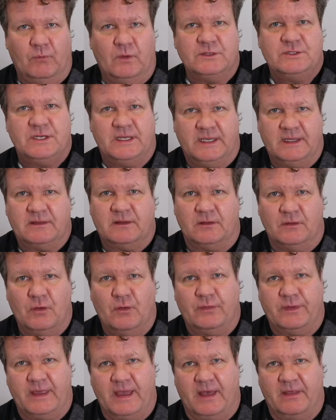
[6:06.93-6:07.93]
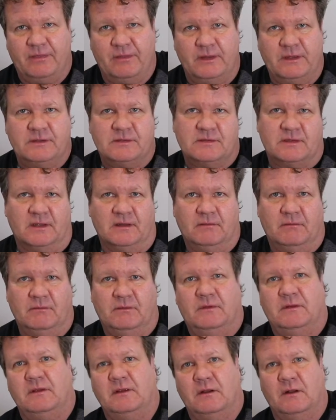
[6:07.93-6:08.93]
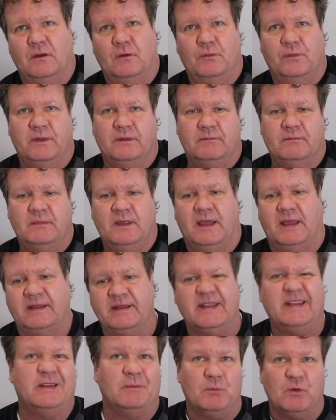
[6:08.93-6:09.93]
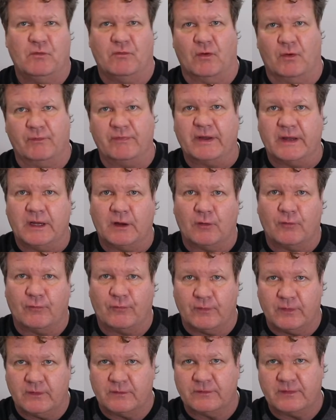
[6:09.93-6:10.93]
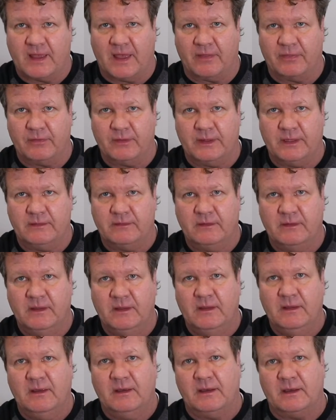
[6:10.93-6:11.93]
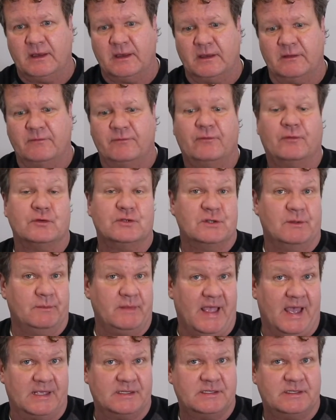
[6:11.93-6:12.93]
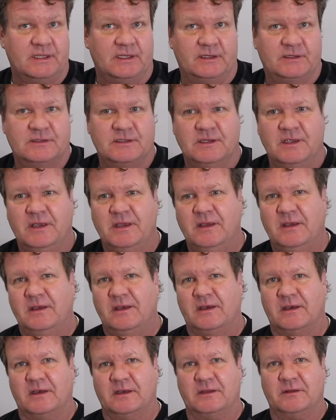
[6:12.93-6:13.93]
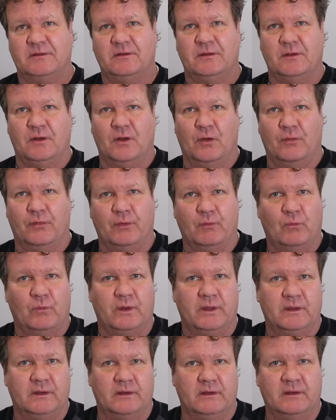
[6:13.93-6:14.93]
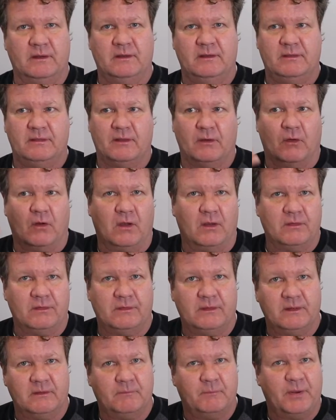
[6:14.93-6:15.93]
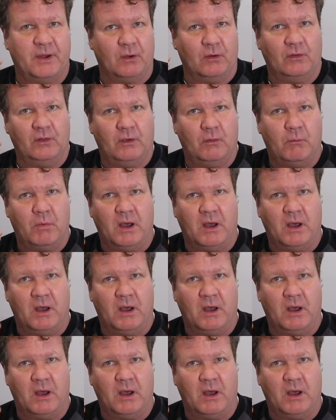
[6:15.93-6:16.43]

Once you get to know the athletes, then you know that I need to move over here for this athlete. For gymnastics, you know that when they're on the parallel